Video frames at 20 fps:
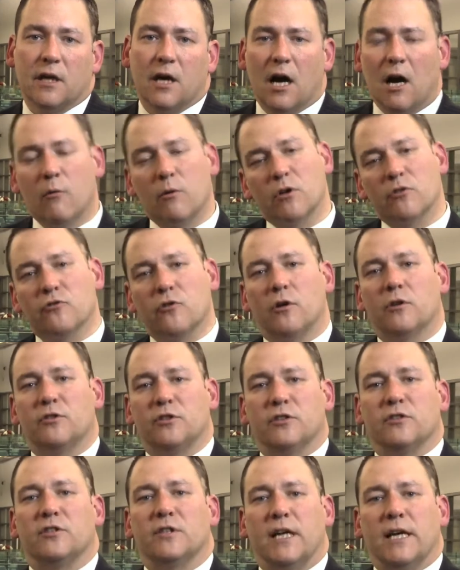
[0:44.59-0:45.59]
I want to talk
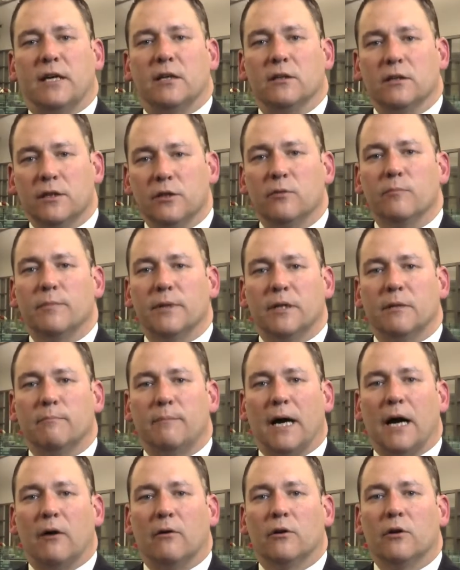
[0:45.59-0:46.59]
to you today a little bit
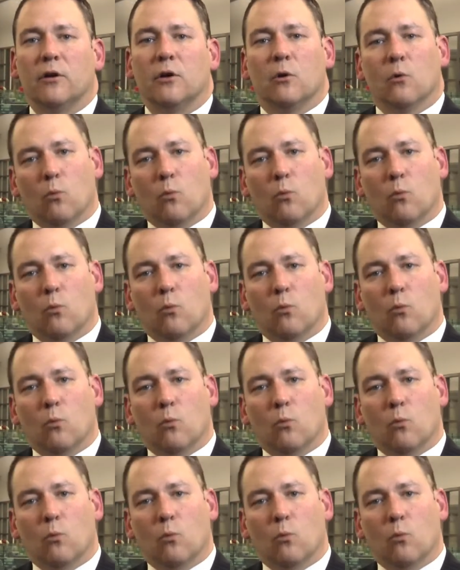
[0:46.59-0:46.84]
about